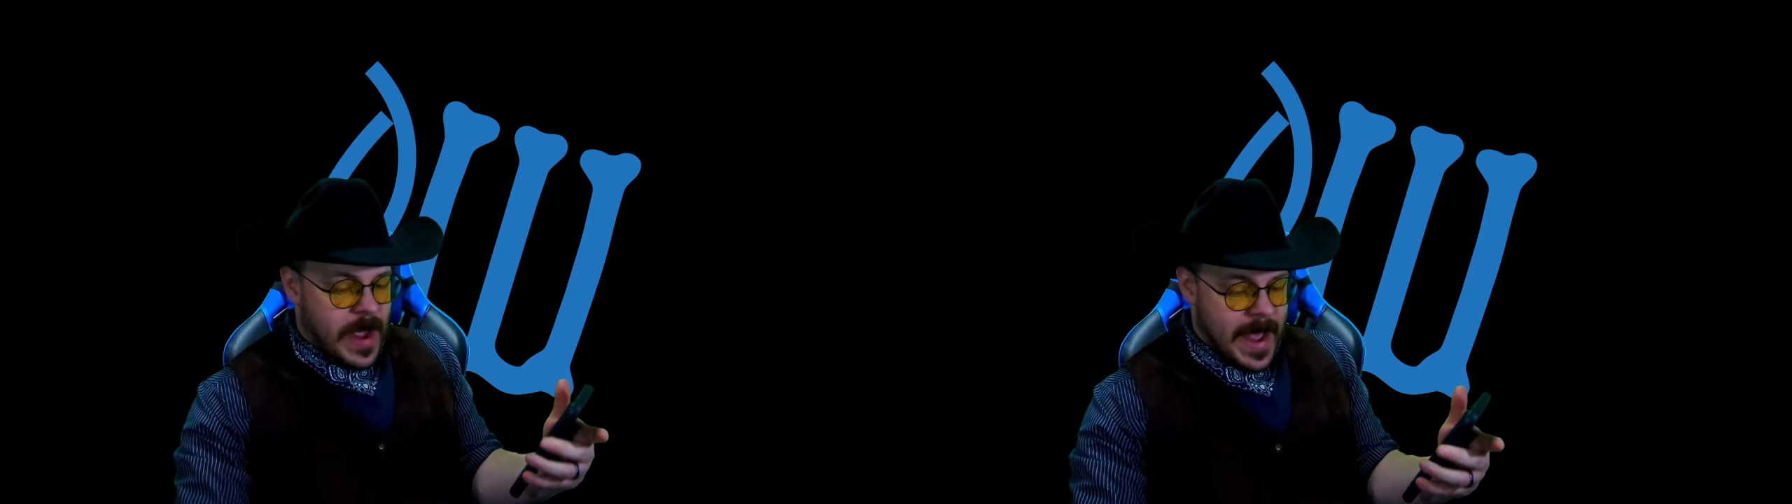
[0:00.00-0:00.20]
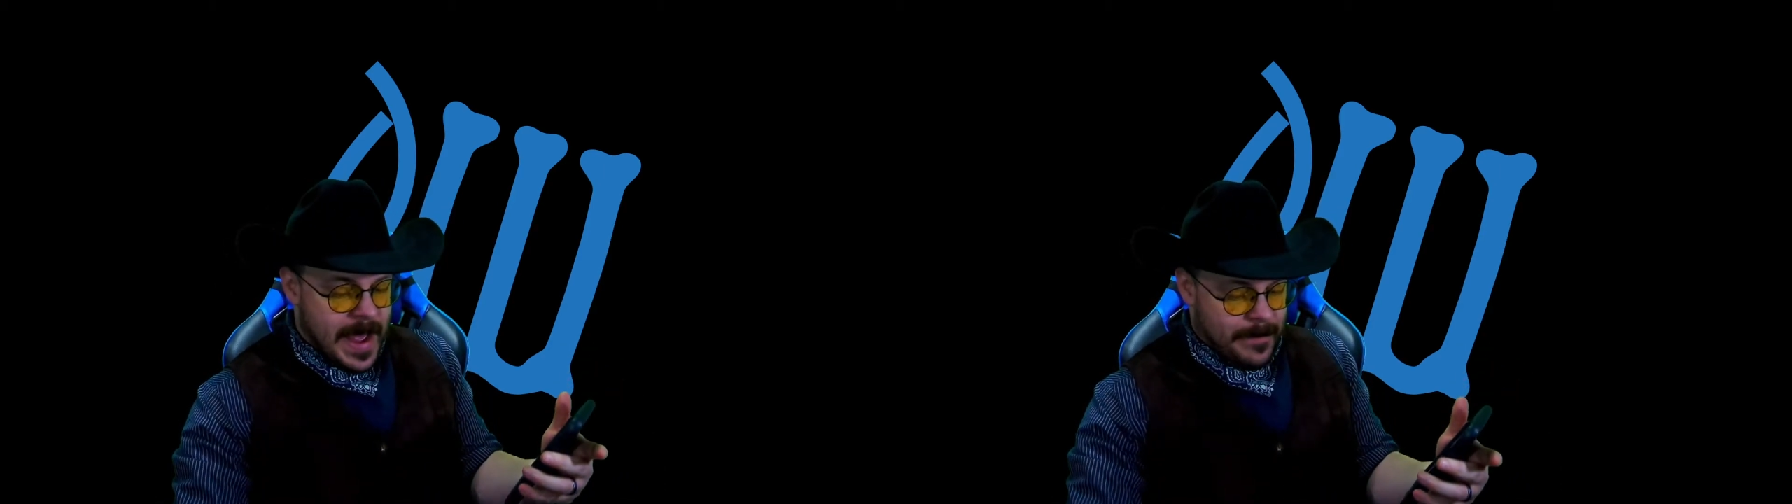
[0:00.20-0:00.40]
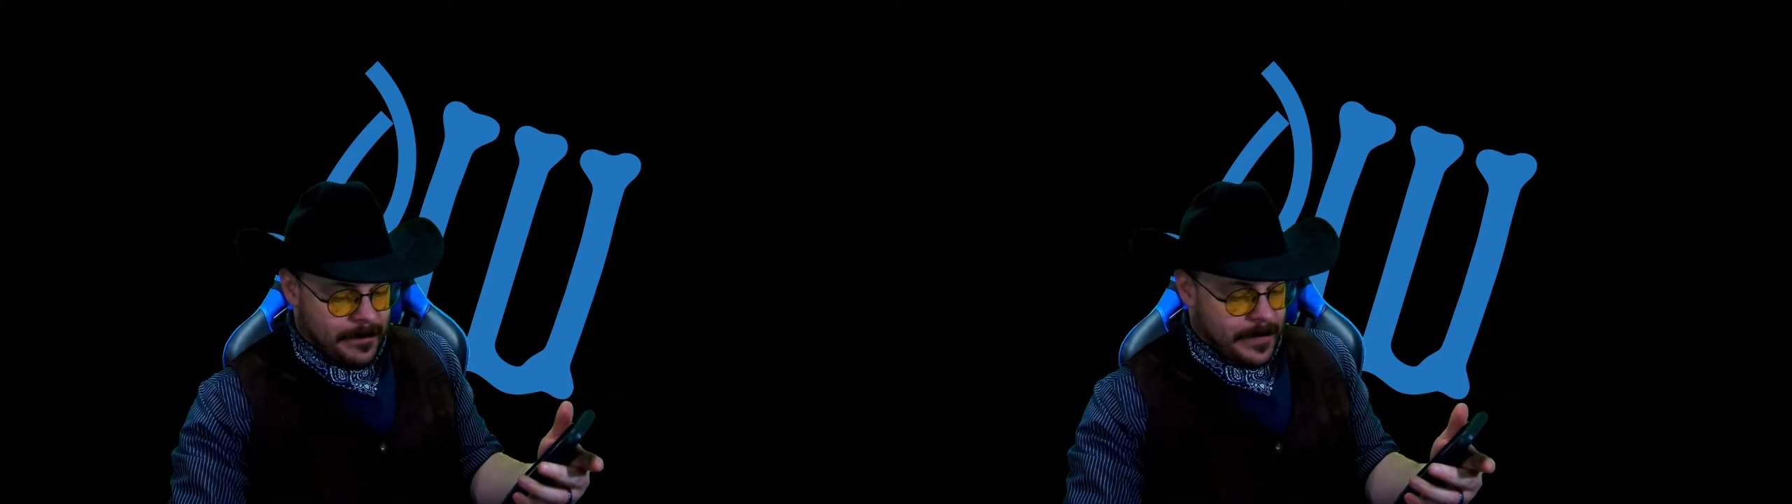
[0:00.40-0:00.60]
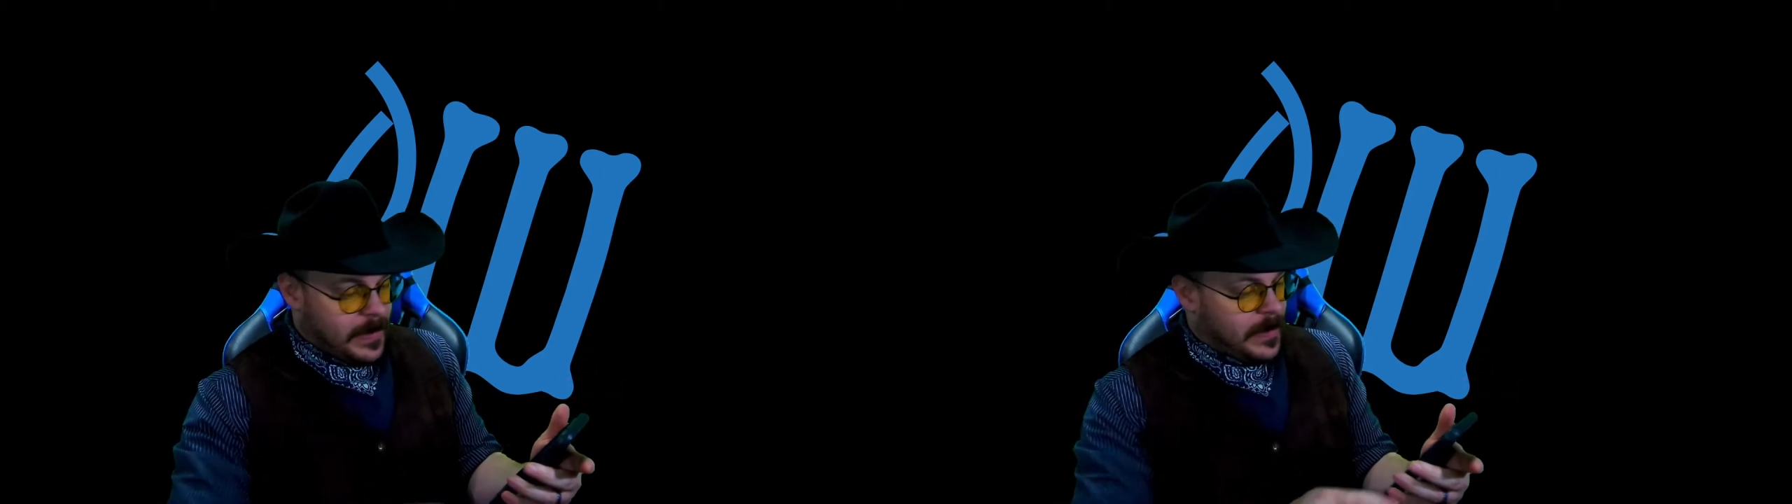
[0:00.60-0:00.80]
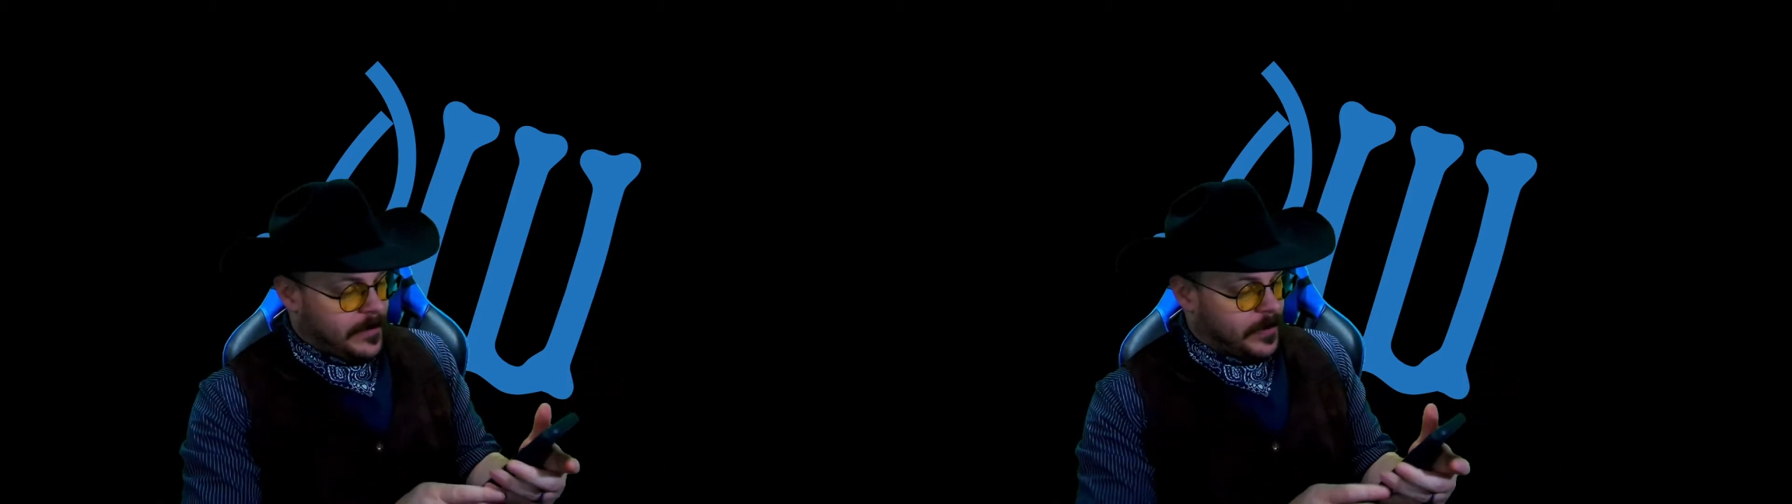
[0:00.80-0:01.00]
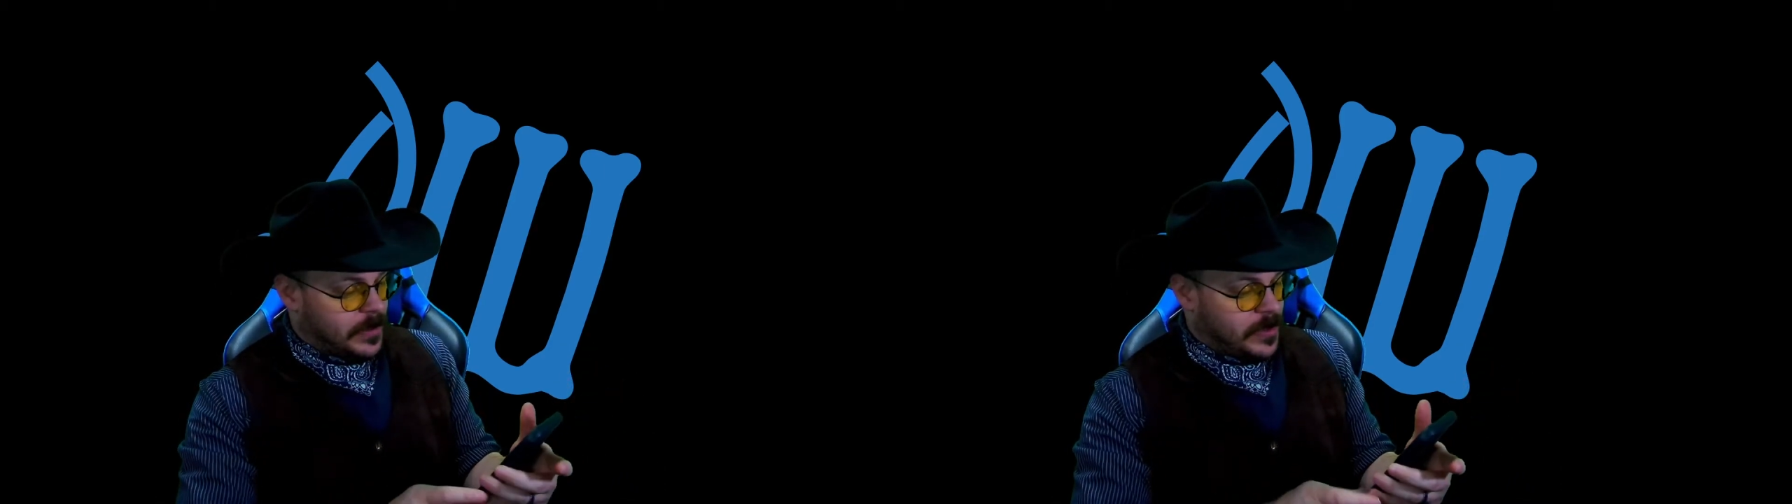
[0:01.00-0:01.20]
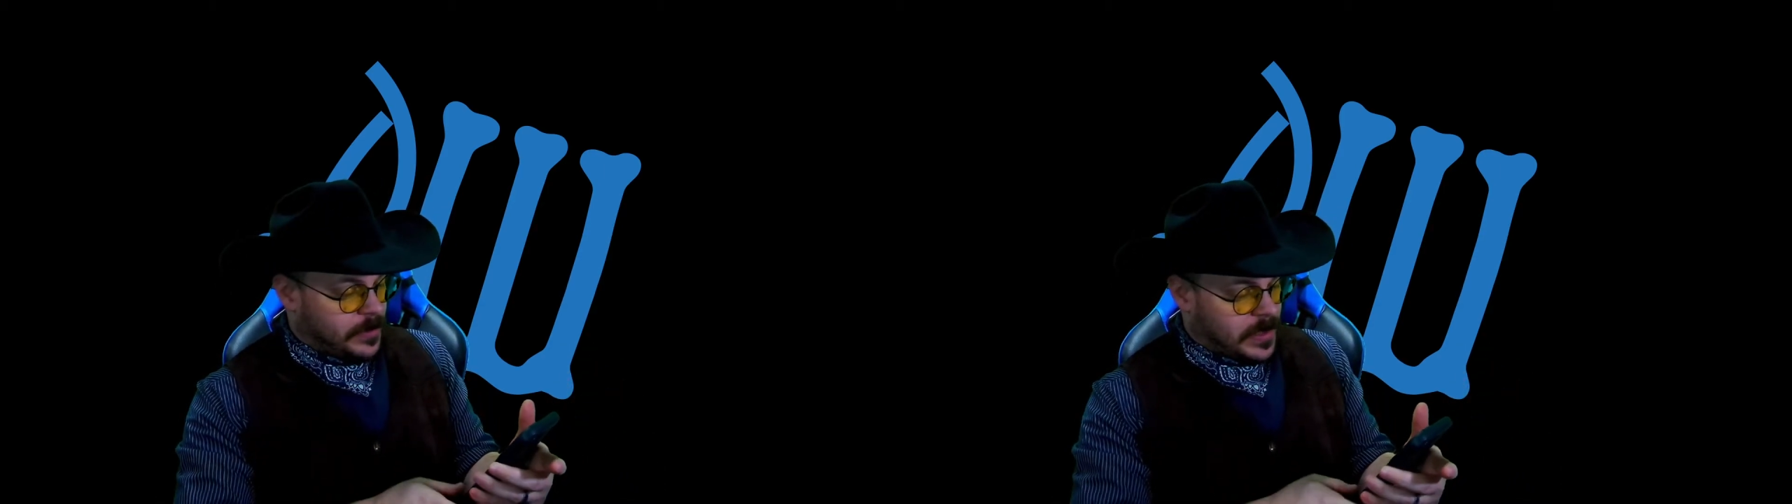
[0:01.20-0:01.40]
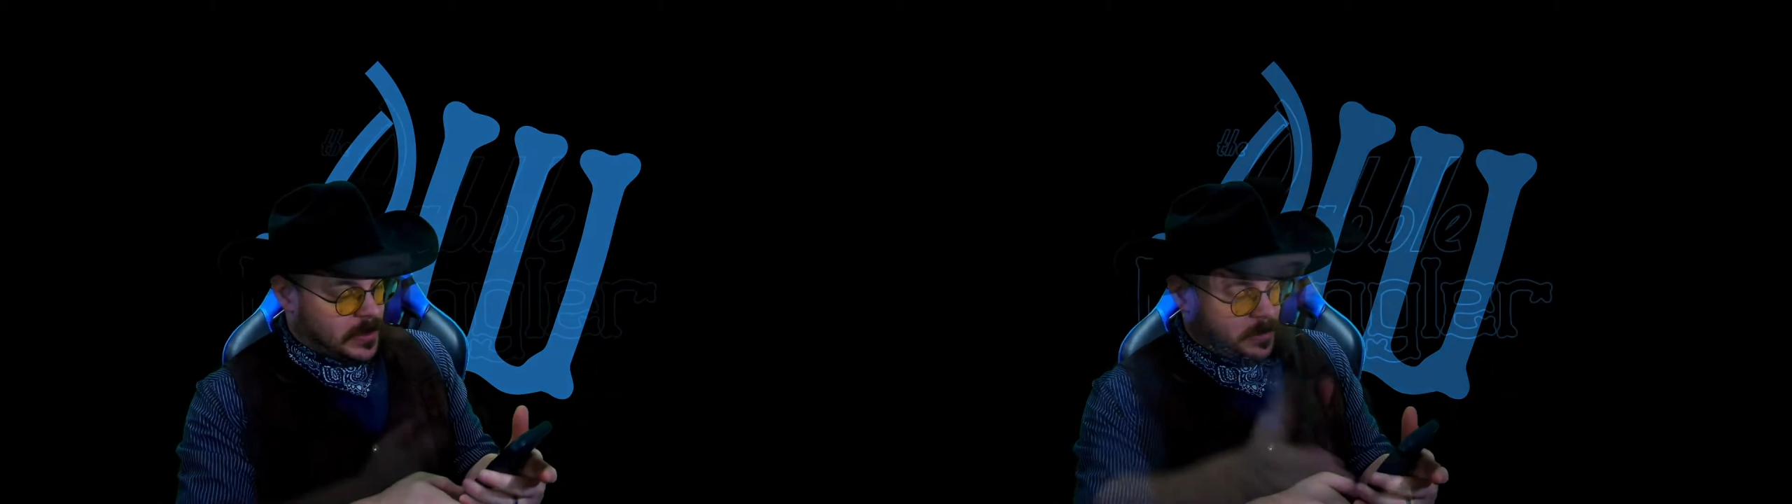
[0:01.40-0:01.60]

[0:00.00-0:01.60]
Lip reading: app from Lume Cube.